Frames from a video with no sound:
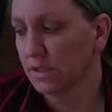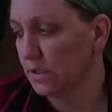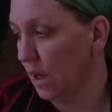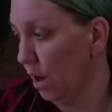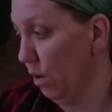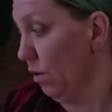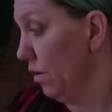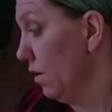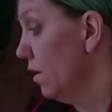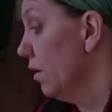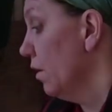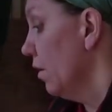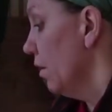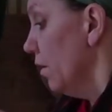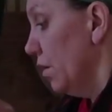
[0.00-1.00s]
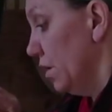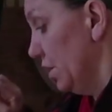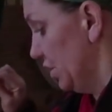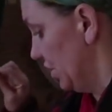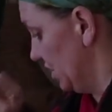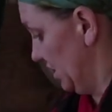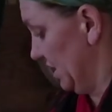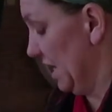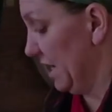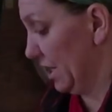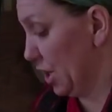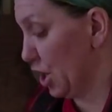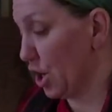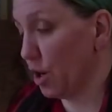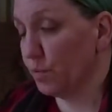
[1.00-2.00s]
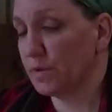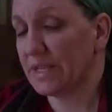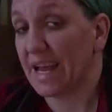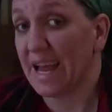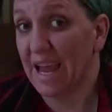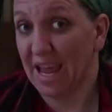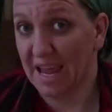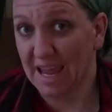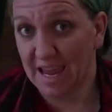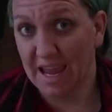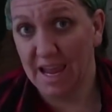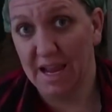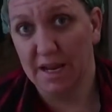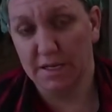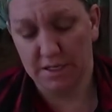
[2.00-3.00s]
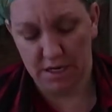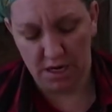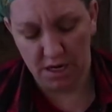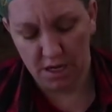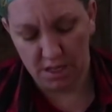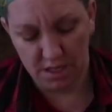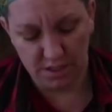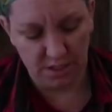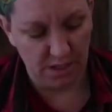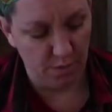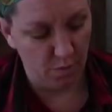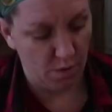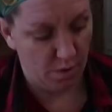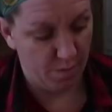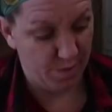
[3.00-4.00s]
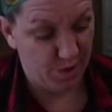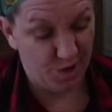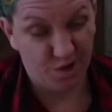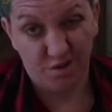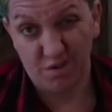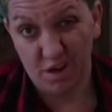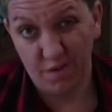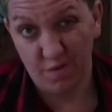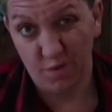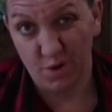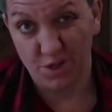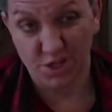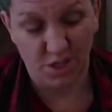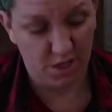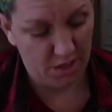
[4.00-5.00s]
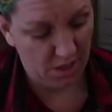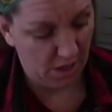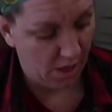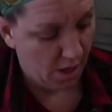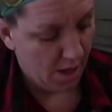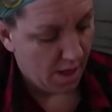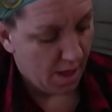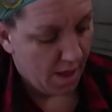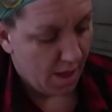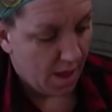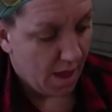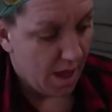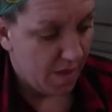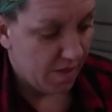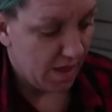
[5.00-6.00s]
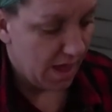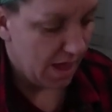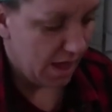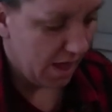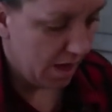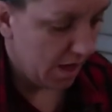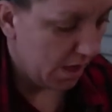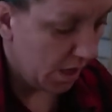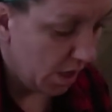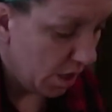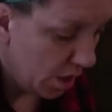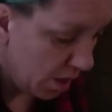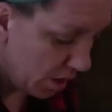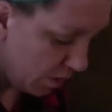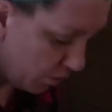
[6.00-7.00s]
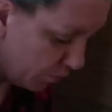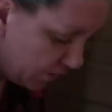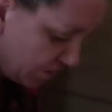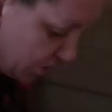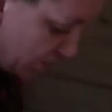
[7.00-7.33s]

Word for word: So she's getting herbs and the dewormer, unfortunately. And then, which